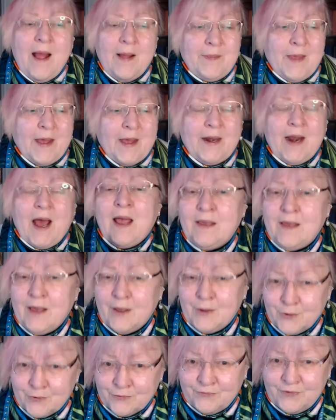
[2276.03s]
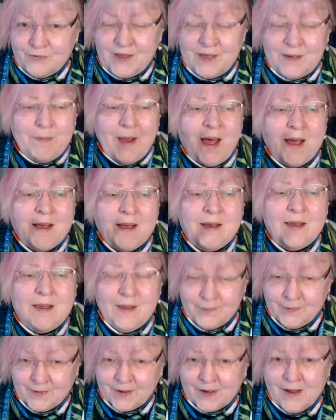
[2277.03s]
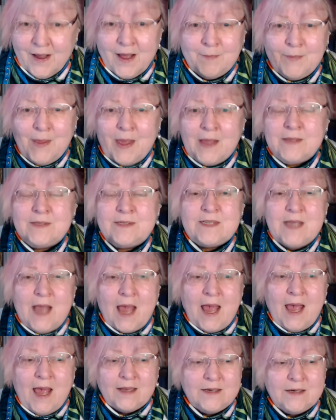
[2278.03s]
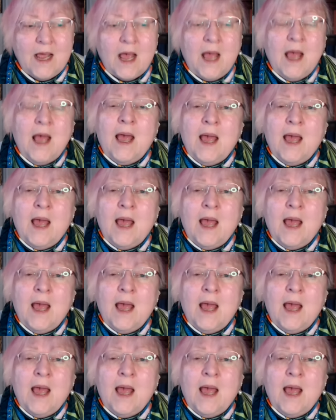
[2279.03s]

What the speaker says: And then I get your feedback in the comments, and